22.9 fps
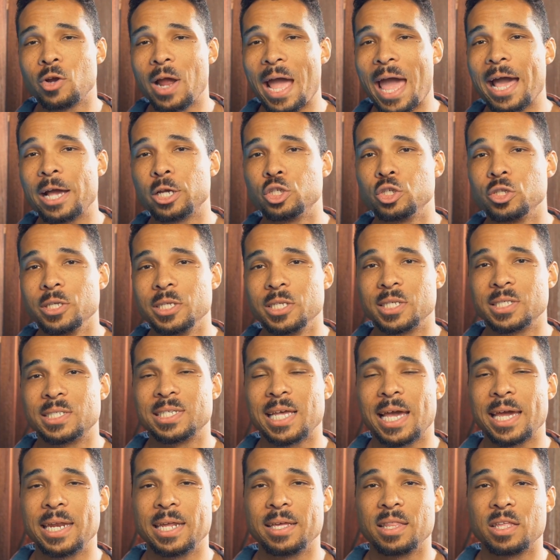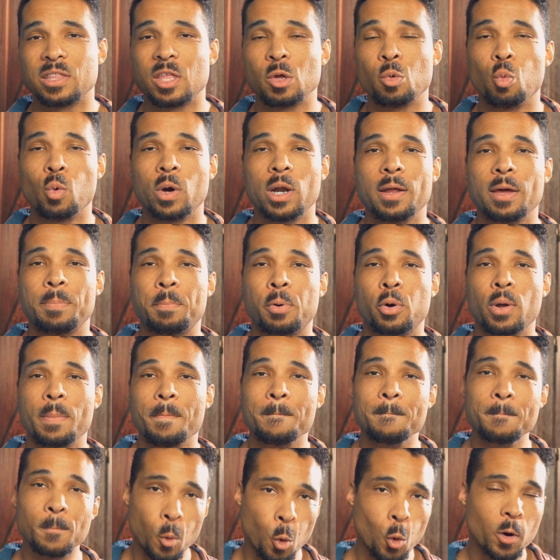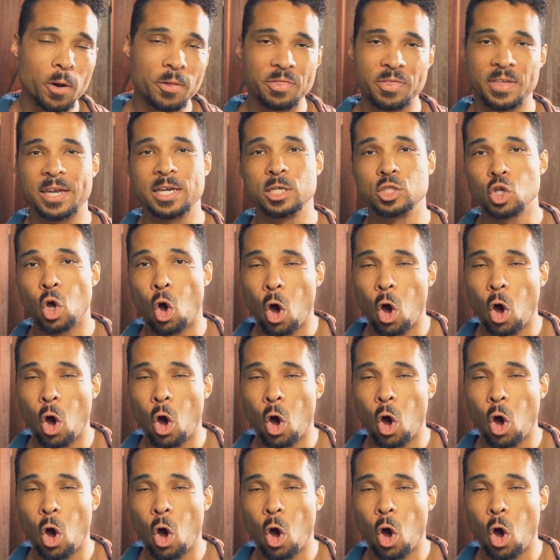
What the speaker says: actually deciding that they want to put more things